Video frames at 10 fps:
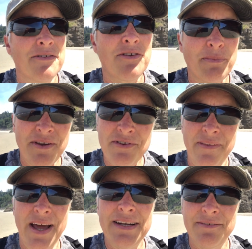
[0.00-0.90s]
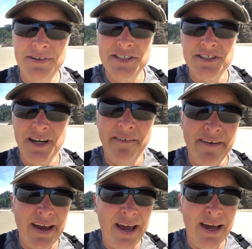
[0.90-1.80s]
So based on that definition, I've
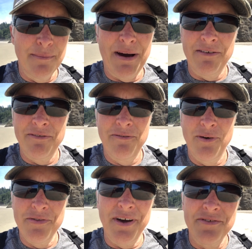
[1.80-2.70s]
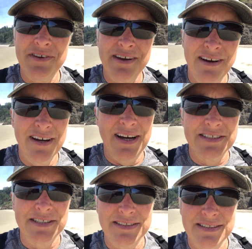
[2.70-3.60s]
uh, had about 4,000
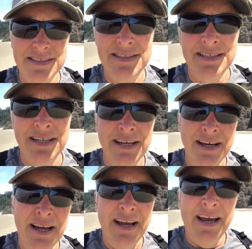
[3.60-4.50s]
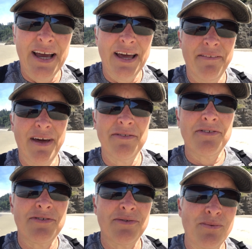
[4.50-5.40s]
concussions and
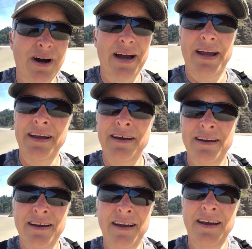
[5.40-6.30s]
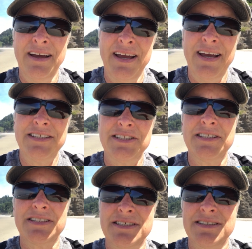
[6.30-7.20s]
that's why it
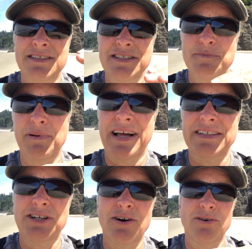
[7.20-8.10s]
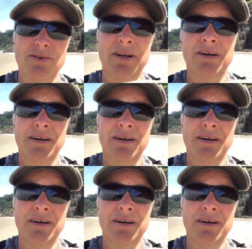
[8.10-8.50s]
just is plateaued